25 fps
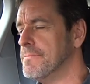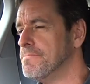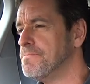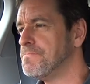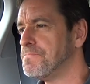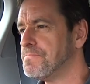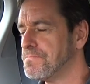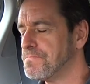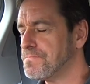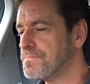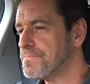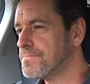
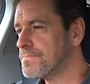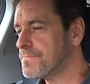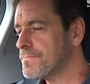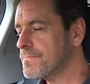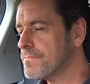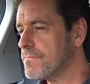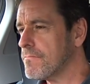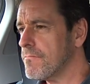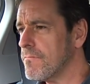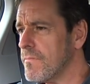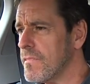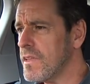
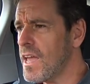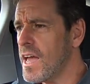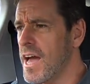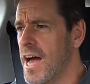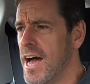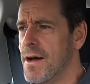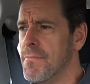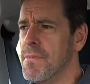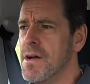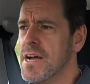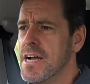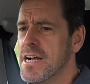
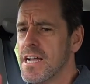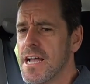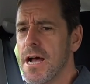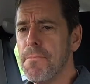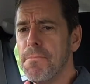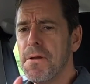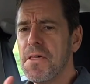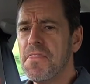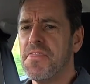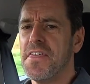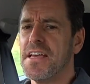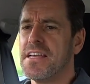A
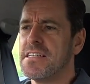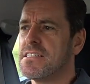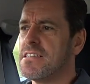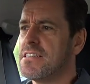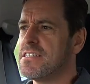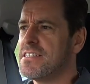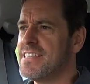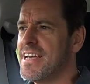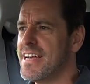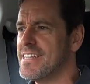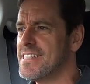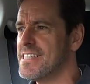couple of things
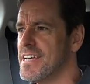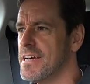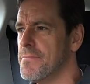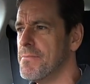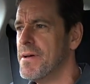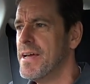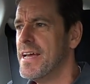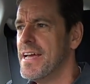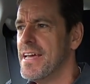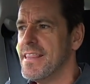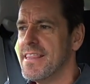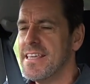are set up.
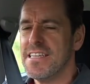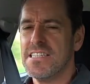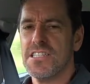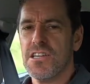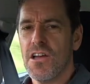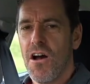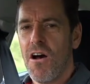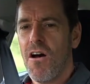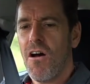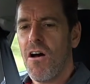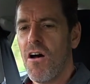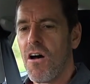This
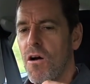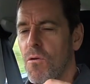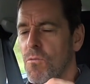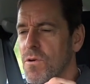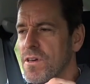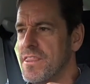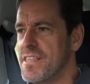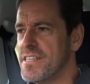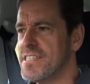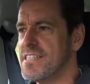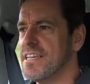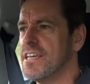car
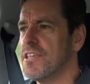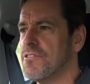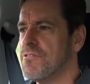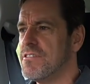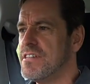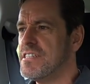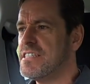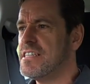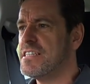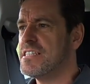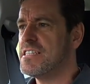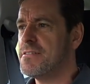with the Sync
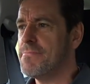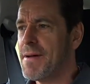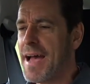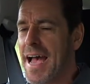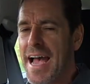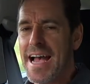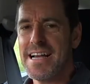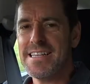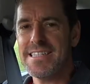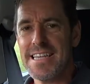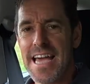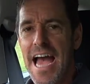3 system
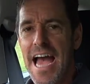has